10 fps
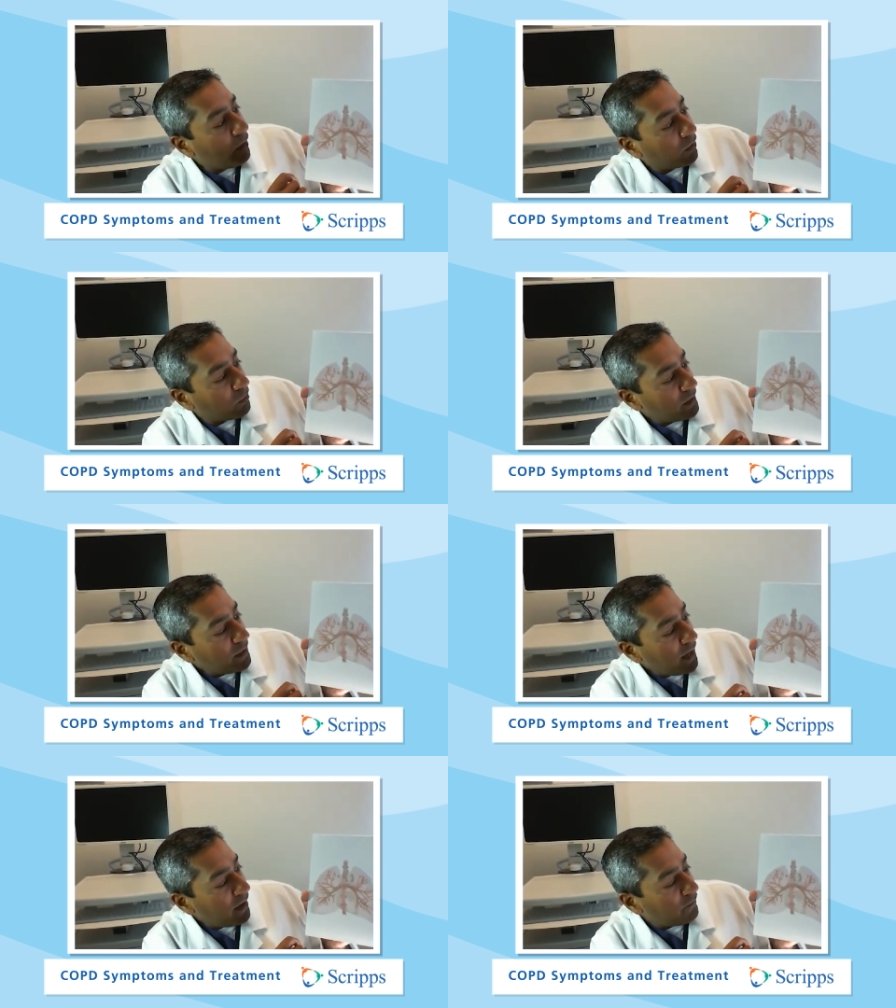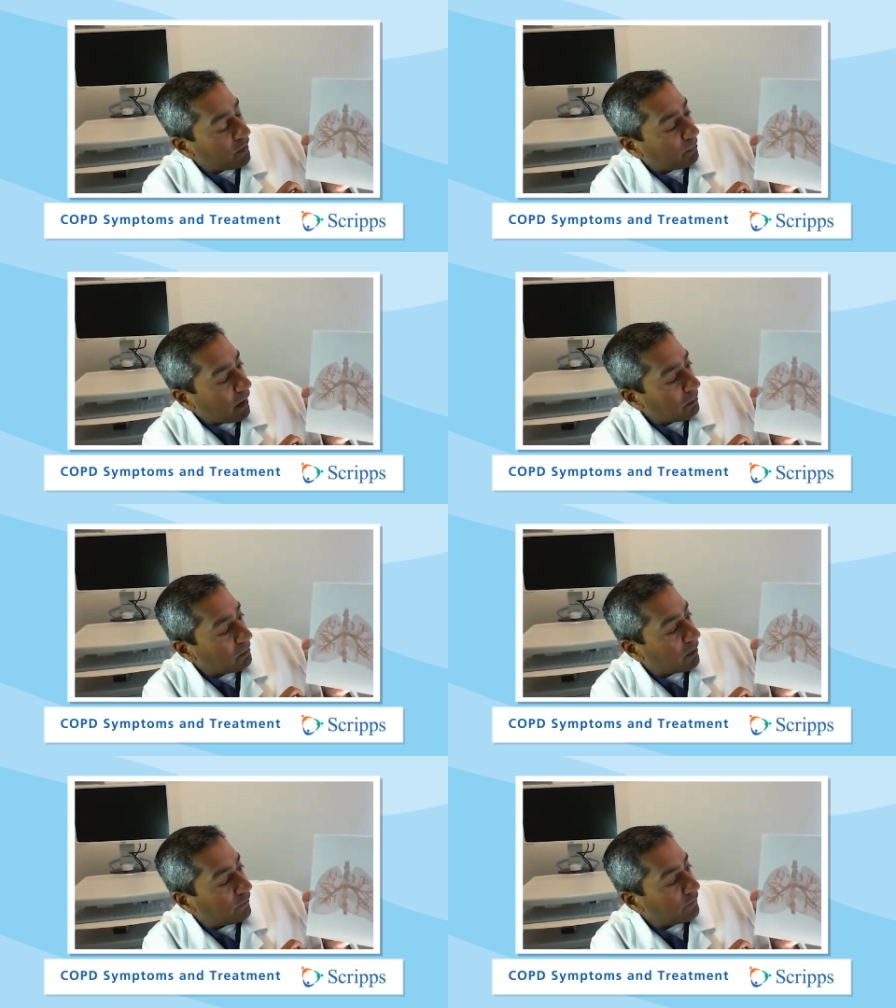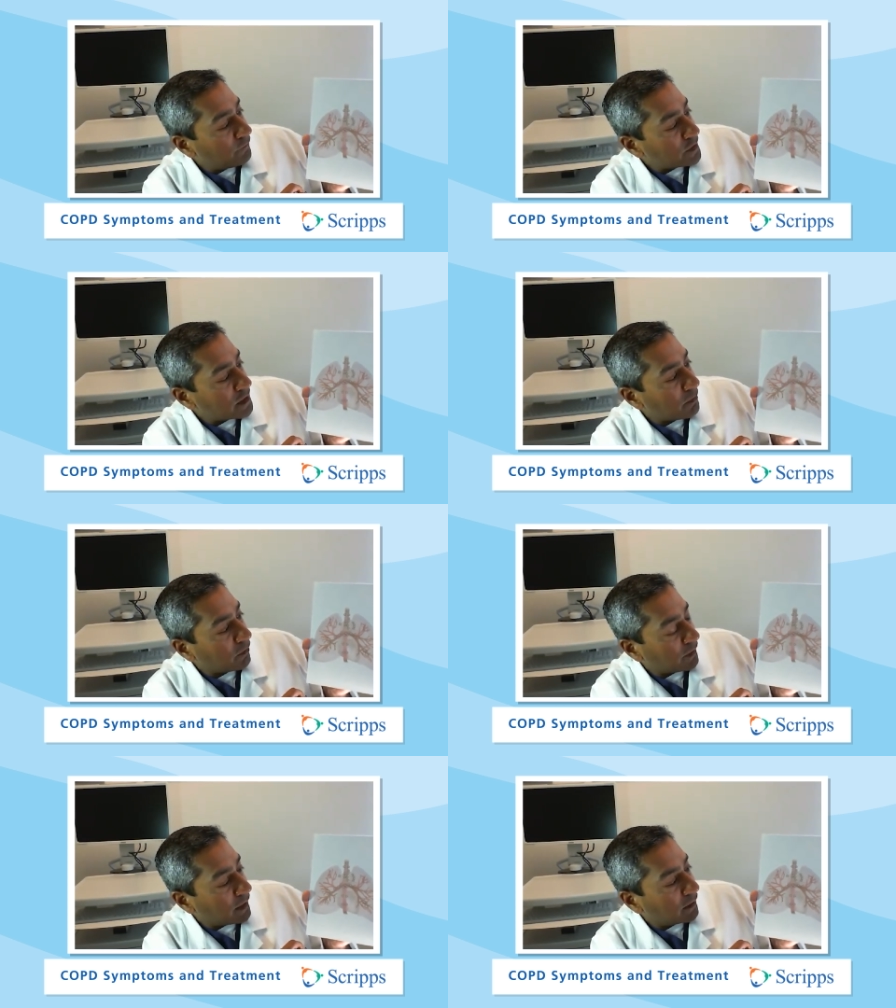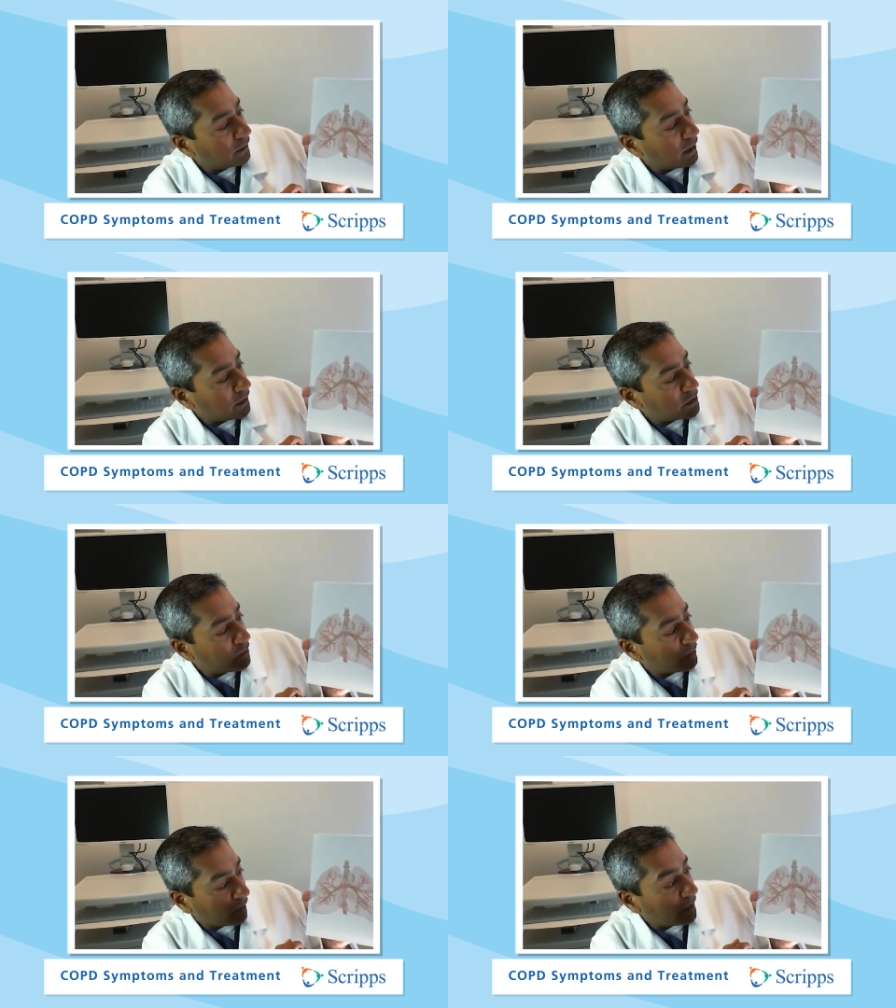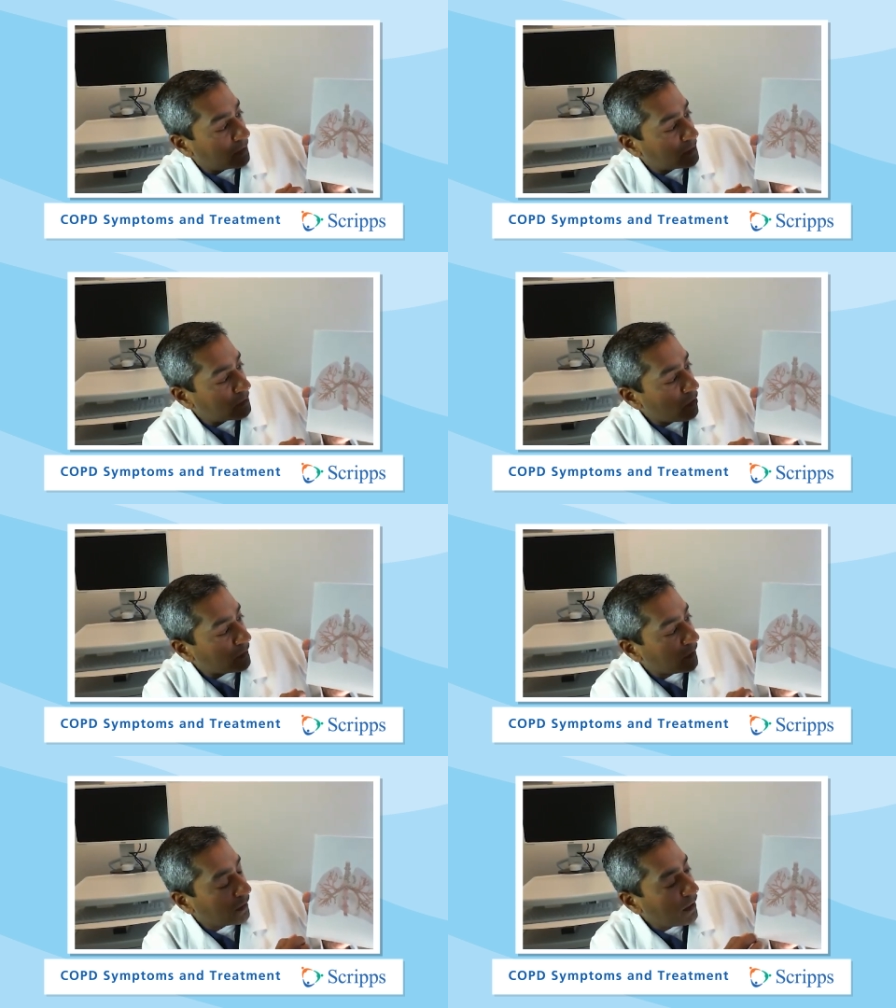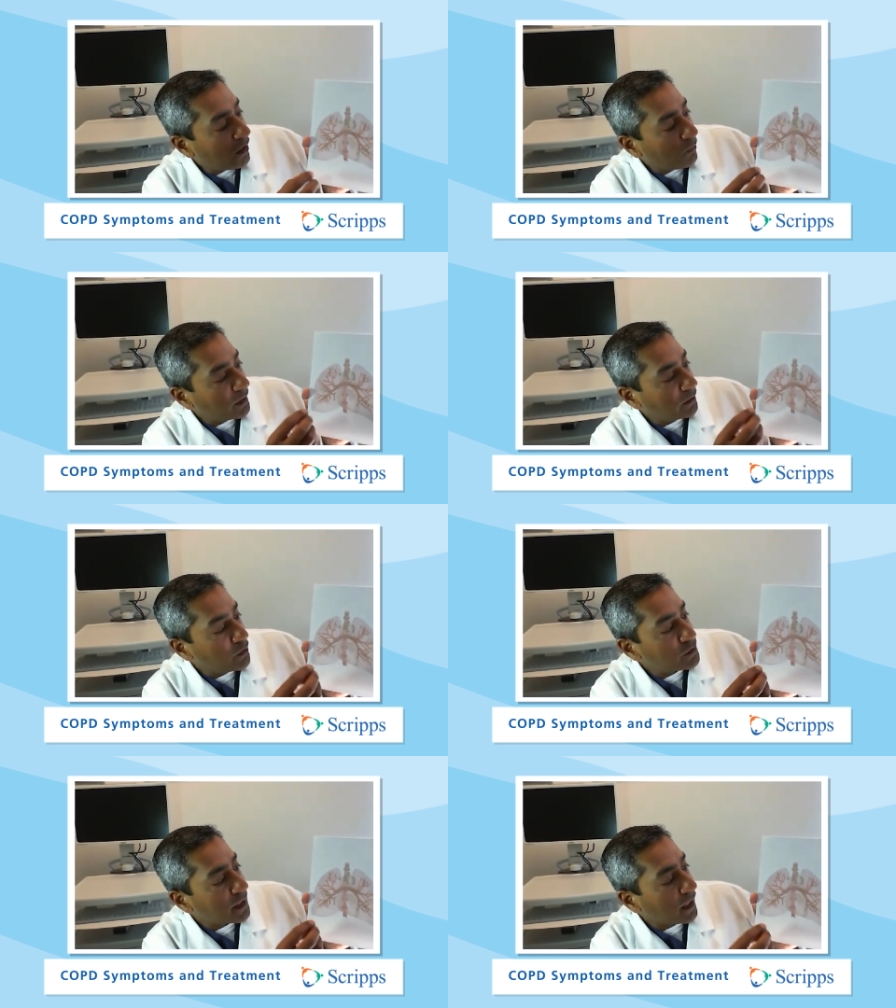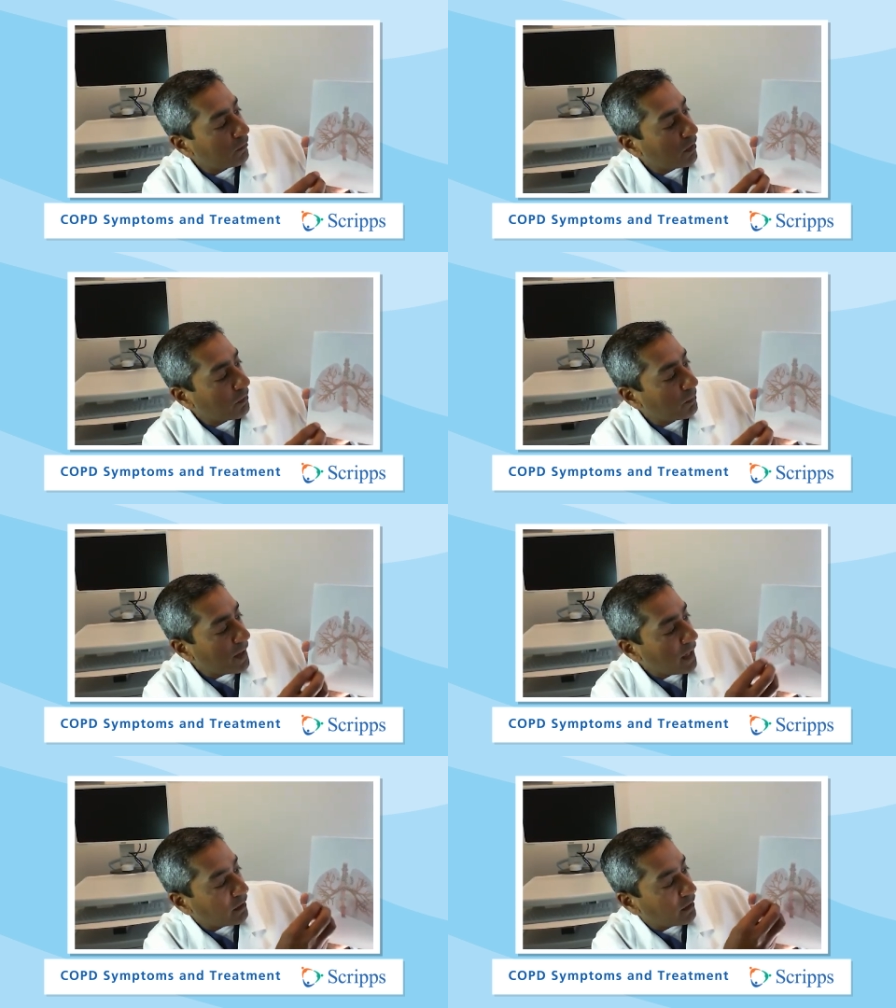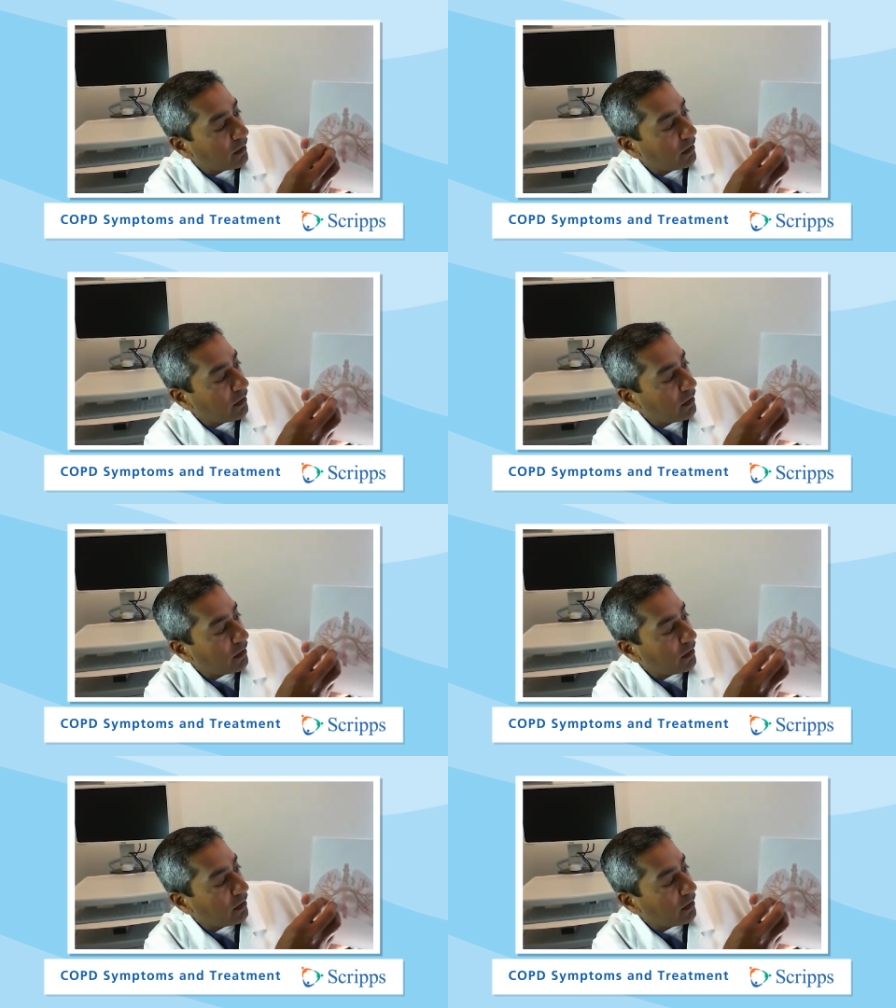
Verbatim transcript: When we have a problem of emphysema related, lung injury related to smoking, we lose that rubber band,